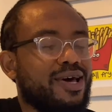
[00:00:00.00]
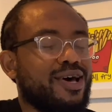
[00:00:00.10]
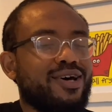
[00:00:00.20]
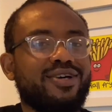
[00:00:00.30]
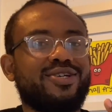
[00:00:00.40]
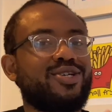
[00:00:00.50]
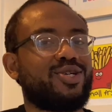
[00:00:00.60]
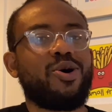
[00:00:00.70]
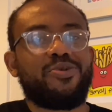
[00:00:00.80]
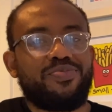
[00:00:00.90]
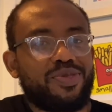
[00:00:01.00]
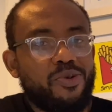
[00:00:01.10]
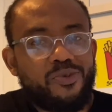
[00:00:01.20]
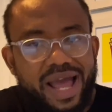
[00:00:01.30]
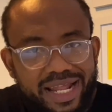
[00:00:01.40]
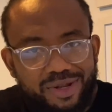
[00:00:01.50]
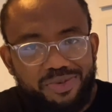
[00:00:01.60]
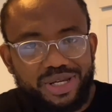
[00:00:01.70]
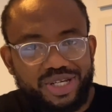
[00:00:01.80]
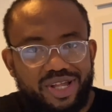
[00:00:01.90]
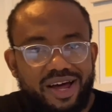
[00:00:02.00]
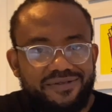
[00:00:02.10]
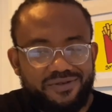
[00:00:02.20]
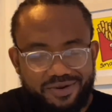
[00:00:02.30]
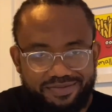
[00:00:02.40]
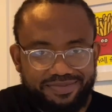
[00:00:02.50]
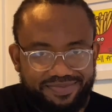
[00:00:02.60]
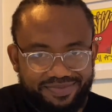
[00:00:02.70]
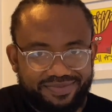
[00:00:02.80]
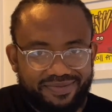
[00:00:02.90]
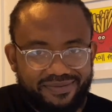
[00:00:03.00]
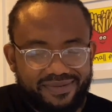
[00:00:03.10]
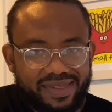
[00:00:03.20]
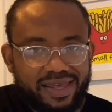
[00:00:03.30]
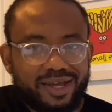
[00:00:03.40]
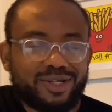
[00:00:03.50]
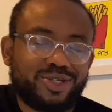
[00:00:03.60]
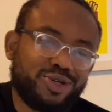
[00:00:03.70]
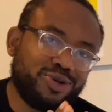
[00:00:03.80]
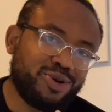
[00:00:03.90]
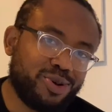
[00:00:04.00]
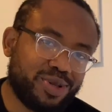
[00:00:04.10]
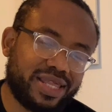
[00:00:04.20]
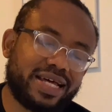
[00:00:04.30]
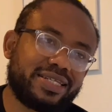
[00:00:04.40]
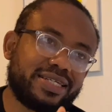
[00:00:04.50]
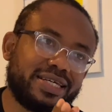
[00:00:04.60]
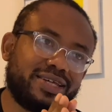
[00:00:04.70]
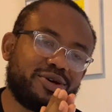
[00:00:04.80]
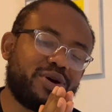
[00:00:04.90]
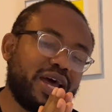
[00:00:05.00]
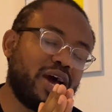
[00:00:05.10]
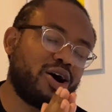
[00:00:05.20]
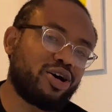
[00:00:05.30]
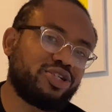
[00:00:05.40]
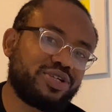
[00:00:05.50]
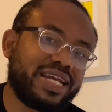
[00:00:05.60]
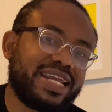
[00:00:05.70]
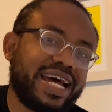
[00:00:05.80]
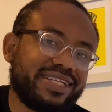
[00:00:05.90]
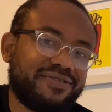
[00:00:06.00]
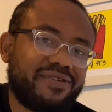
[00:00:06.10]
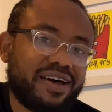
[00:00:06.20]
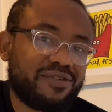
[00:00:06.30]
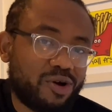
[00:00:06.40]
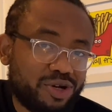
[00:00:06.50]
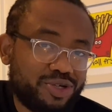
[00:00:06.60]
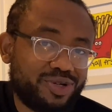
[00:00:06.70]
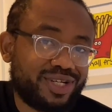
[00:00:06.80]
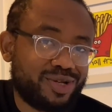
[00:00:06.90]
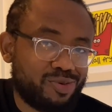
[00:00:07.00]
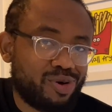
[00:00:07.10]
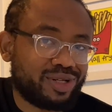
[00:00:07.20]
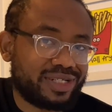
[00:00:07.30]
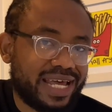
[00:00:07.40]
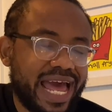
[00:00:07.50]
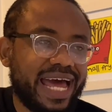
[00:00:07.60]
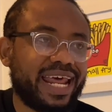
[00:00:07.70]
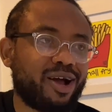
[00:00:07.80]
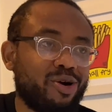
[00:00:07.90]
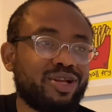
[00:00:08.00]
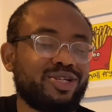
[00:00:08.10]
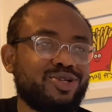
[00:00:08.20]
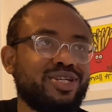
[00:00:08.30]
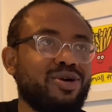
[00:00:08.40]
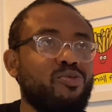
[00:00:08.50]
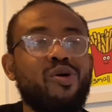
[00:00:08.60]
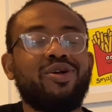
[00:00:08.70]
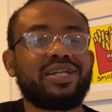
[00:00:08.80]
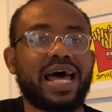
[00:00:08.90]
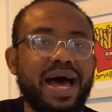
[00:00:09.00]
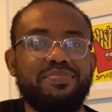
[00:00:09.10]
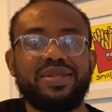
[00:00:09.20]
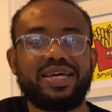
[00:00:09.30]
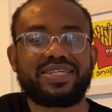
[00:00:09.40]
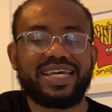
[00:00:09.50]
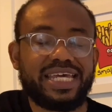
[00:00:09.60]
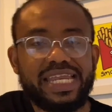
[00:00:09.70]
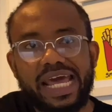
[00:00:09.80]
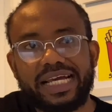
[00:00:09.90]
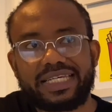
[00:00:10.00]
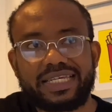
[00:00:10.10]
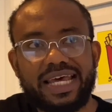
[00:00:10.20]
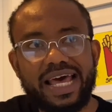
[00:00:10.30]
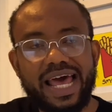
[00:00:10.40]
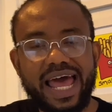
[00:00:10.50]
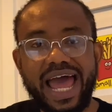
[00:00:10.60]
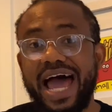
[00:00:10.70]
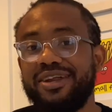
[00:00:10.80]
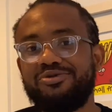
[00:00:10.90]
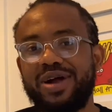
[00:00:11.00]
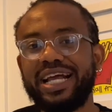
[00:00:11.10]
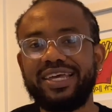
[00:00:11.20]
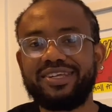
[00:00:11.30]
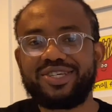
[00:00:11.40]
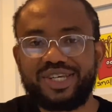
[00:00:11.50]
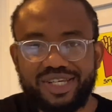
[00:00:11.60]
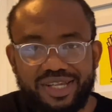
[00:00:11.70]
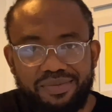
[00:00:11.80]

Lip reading: So, where do we start from? Do you know that there are 195 countries in the world, and according to the World Happiness Index and ranking system,